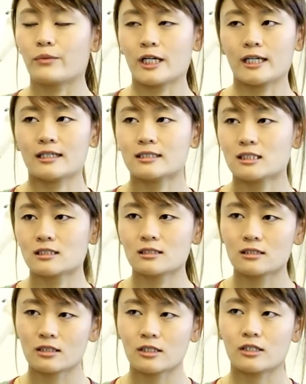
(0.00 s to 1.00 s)
we,
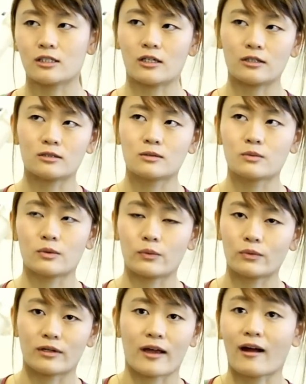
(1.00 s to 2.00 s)
you know,
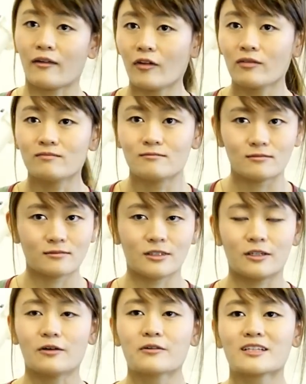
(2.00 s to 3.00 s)
they are,
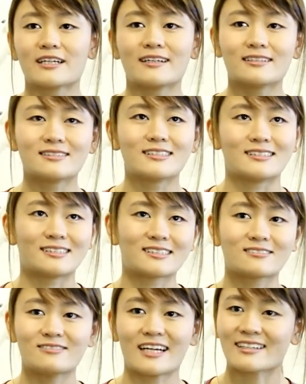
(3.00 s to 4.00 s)
you know, only this
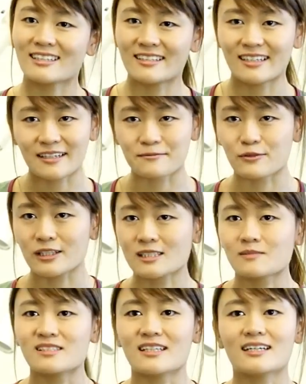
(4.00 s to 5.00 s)
vet clinic in
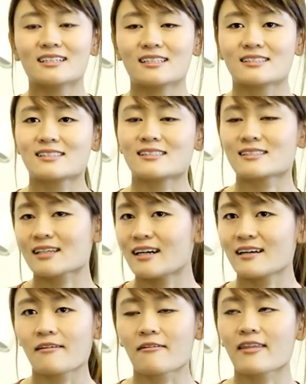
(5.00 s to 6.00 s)
Brisbane that does these
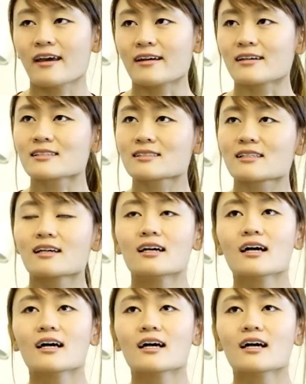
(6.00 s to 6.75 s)
kind of things.